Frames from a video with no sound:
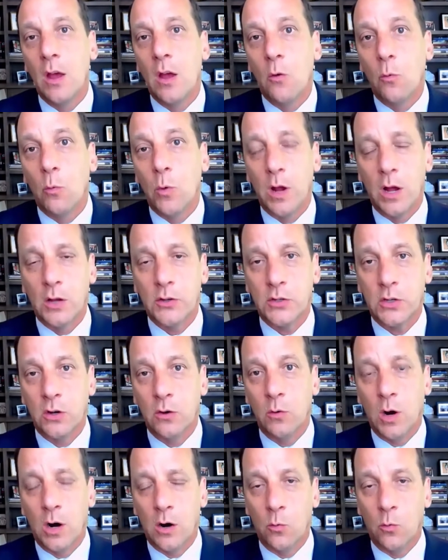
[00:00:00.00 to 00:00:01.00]
We also
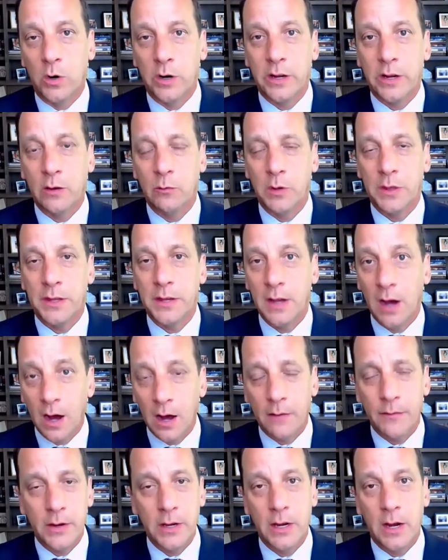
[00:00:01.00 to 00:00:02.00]
are working with
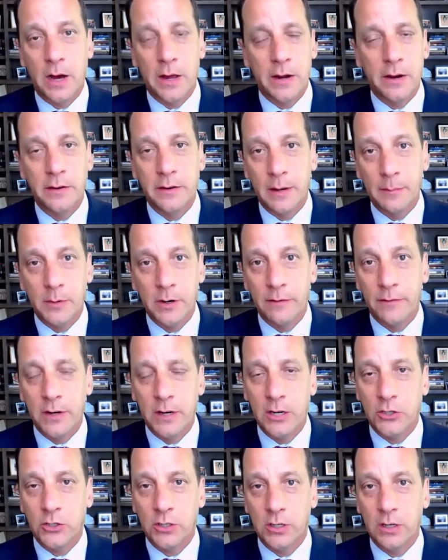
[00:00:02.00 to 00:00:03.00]
Gavi on a number of
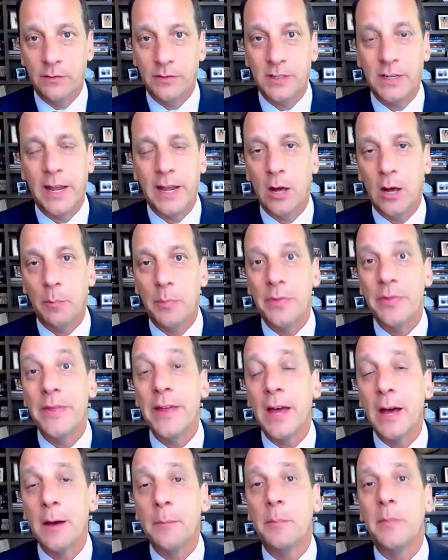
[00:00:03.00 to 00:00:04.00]
initiatives to help
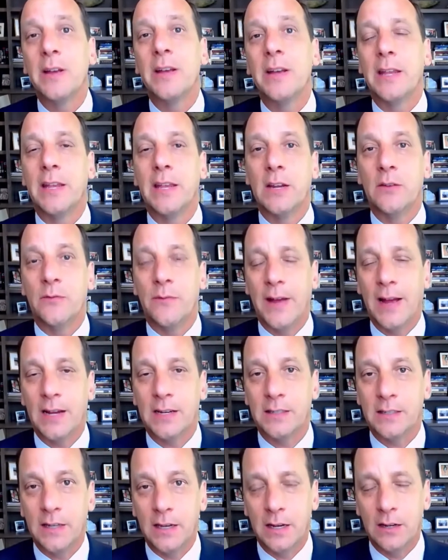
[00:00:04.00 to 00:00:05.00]
them get
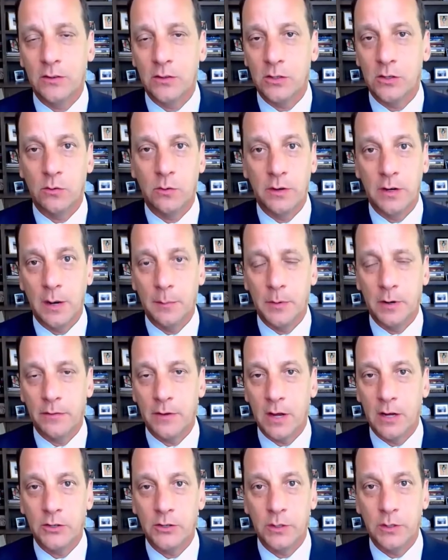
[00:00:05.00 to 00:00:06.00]
vaccines to a number of
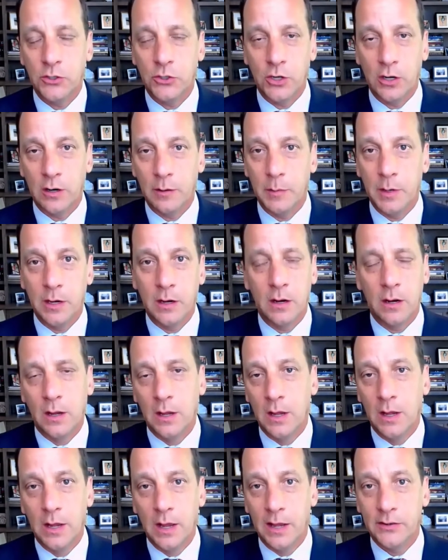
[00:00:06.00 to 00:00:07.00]
countries. Jeremy
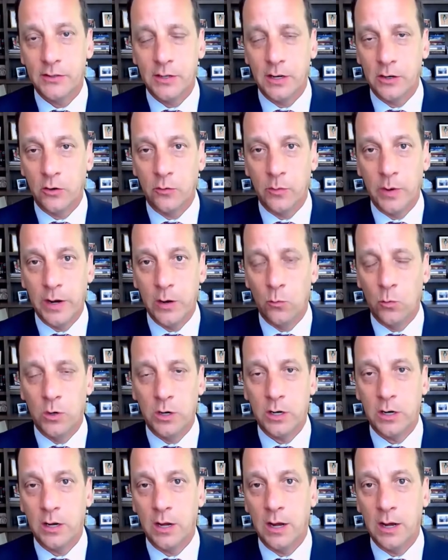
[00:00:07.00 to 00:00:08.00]
has done great
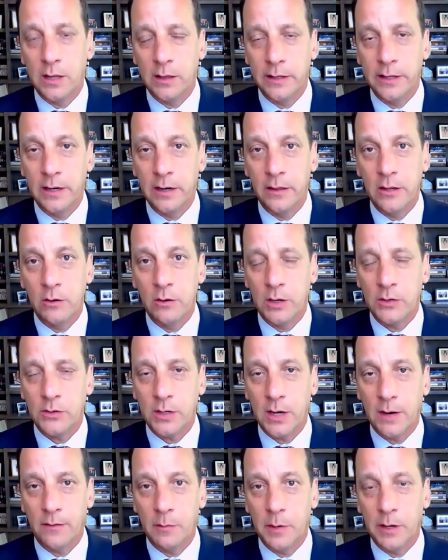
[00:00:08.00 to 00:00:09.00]
work leading the US
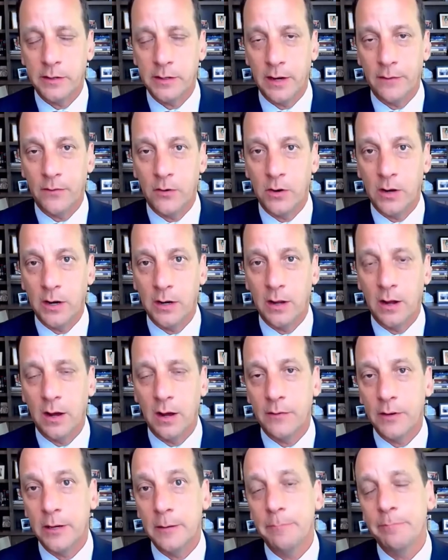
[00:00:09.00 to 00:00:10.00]
government's effort on
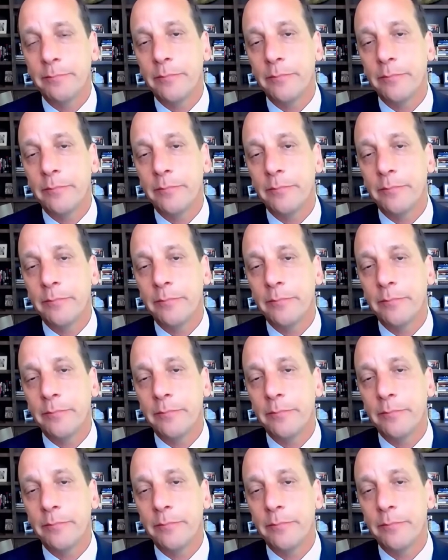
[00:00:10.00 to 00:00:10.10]
Gavi.